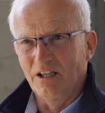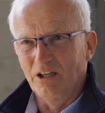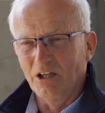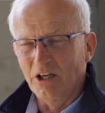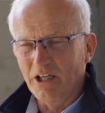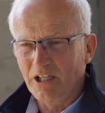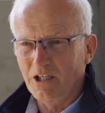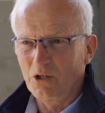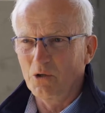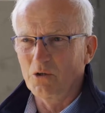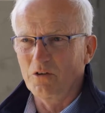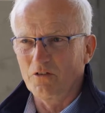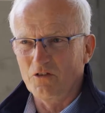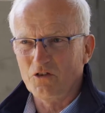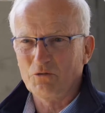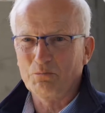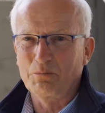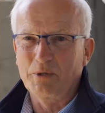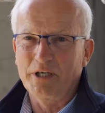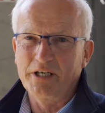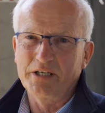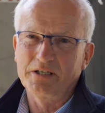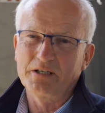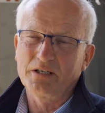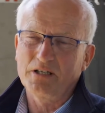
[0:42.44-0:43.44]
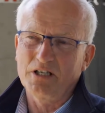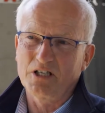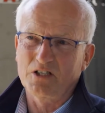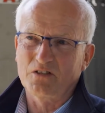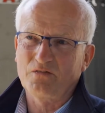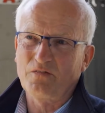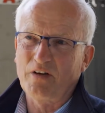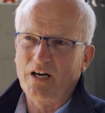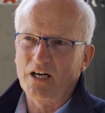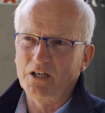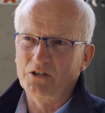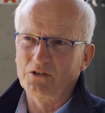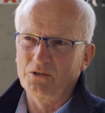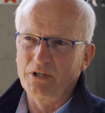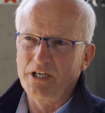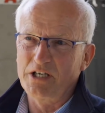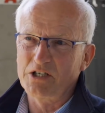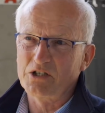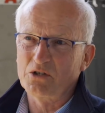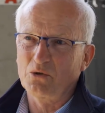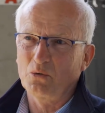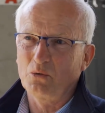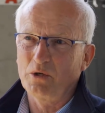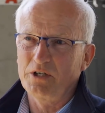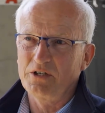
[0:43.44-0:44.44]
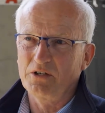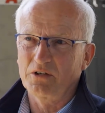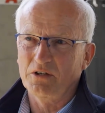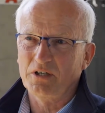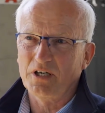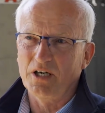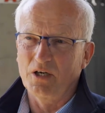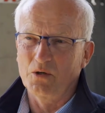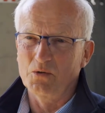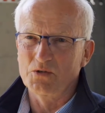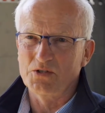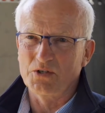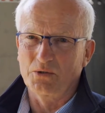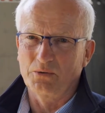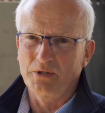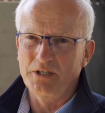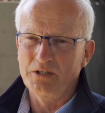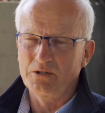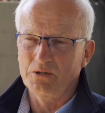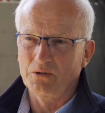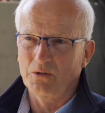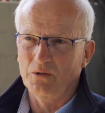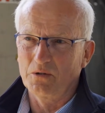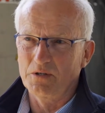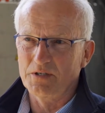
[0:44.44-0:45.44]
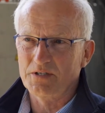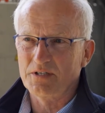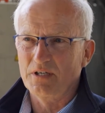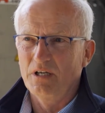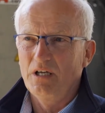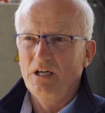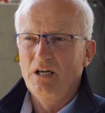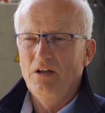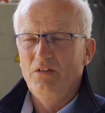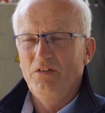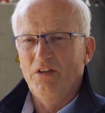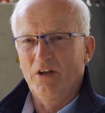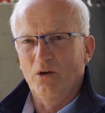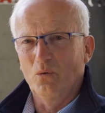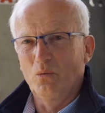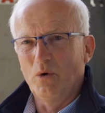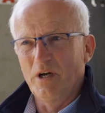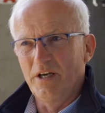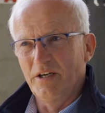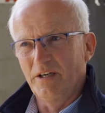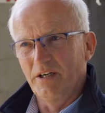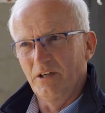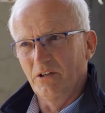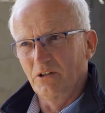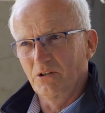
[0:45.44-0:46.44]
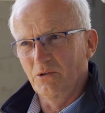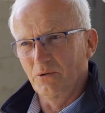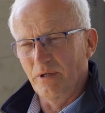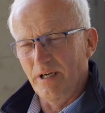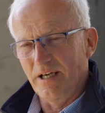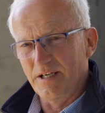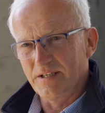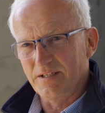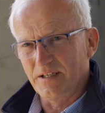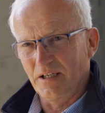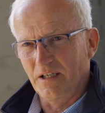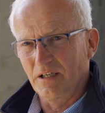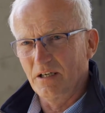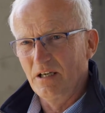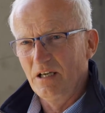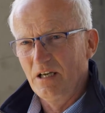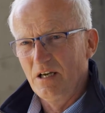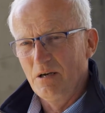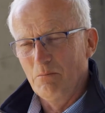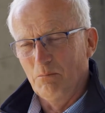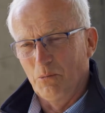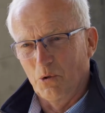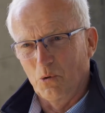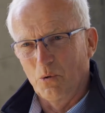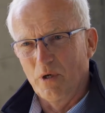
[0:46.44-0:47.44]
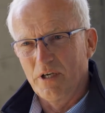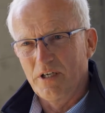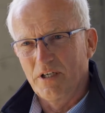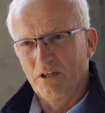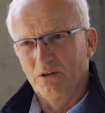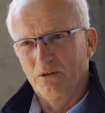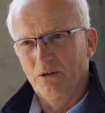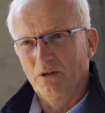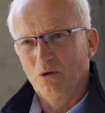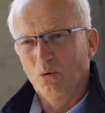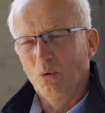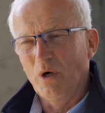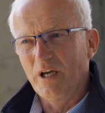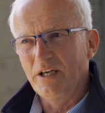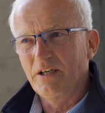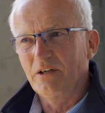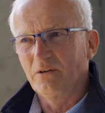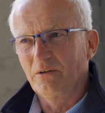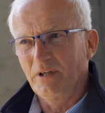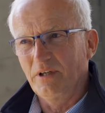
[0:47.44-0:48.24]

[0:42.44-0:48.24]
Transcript: likelihood of spread is far greater when your cows are indoors than when they're grazing. But when they're